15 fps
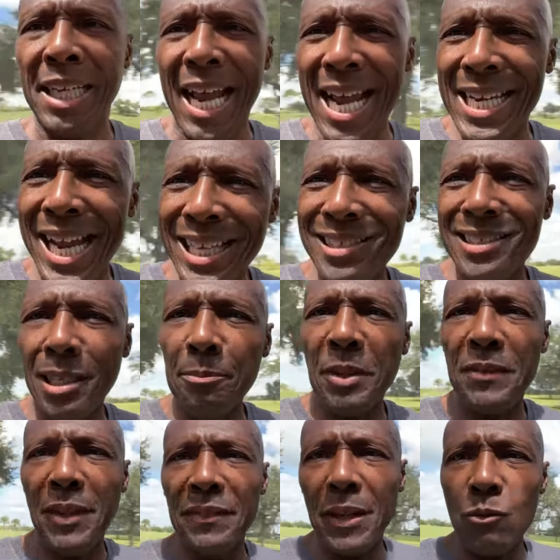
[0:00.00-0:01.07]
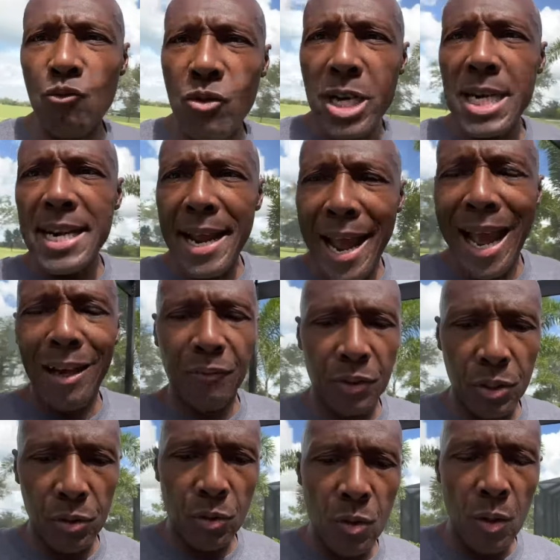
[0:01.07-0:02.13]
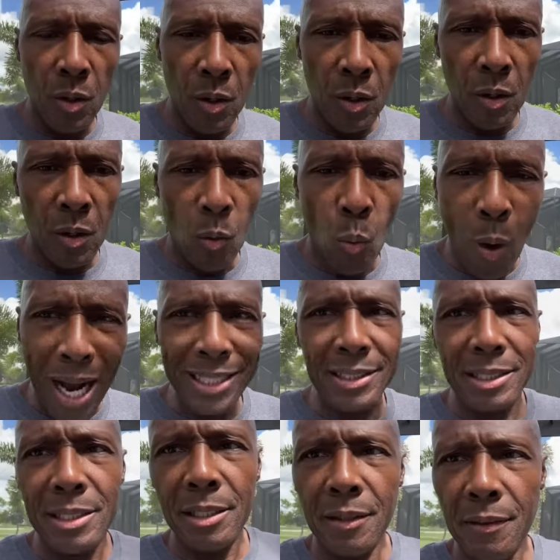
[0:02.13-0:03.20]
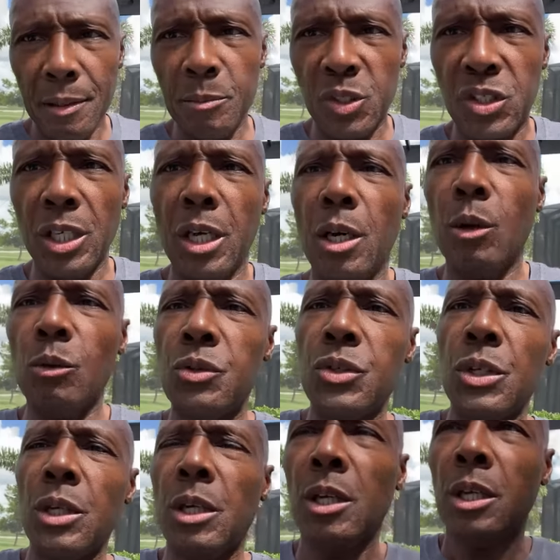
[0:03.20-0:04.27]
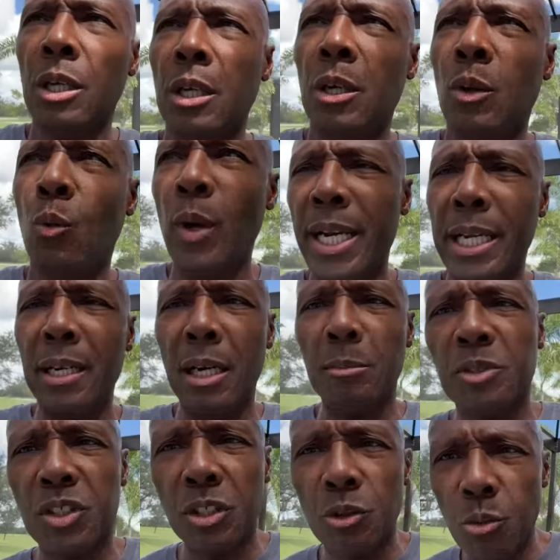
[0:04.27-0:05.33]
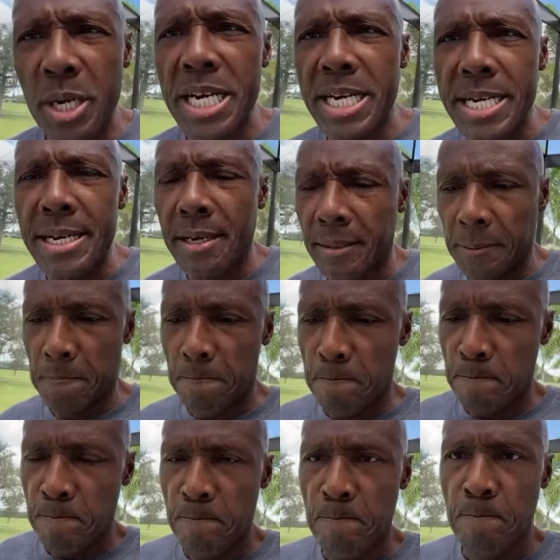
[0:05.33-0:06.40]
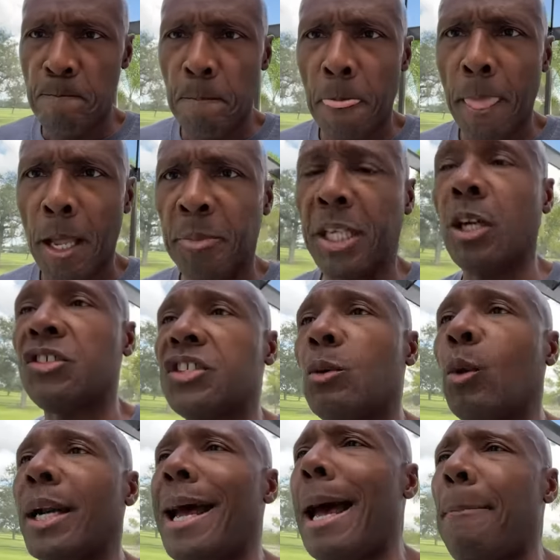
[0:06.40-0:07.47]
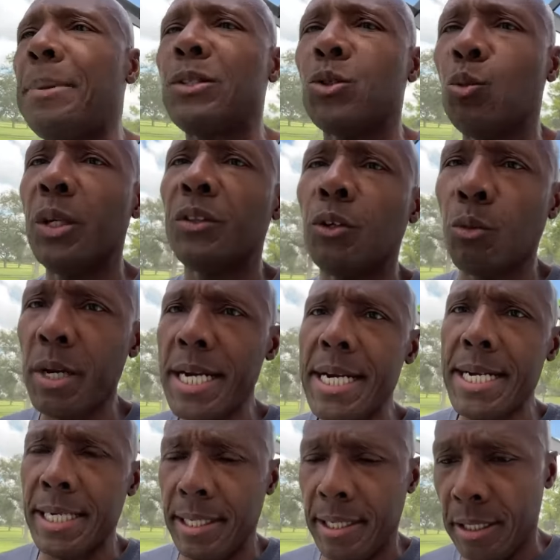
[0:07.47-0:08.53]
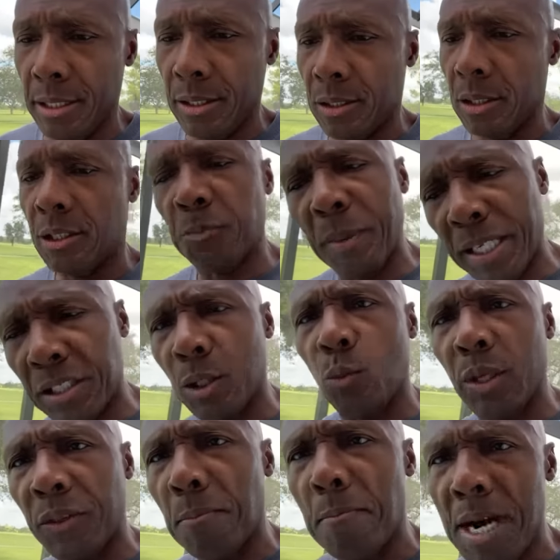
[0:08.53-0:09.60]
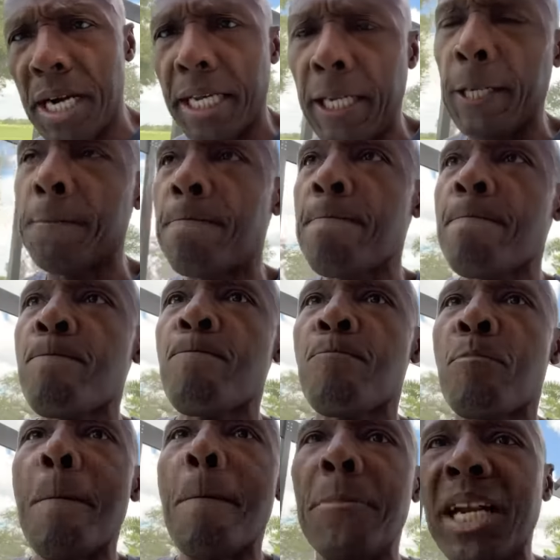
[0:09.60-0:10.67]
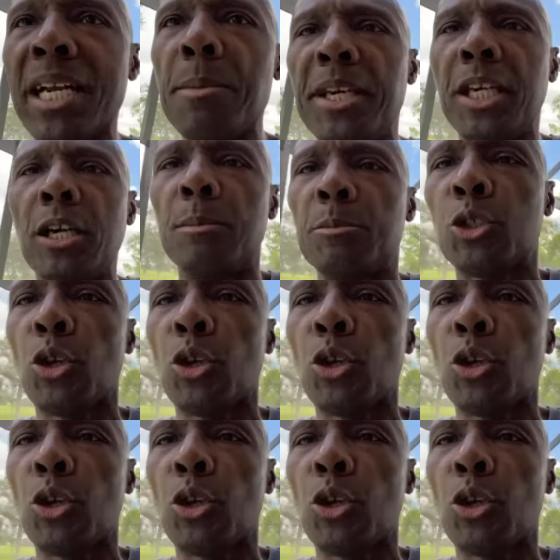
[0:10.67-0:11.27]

And that's something that they really have to watch themselves when it comes to greed. Because see, what happens with greed is, especially with money, money becomes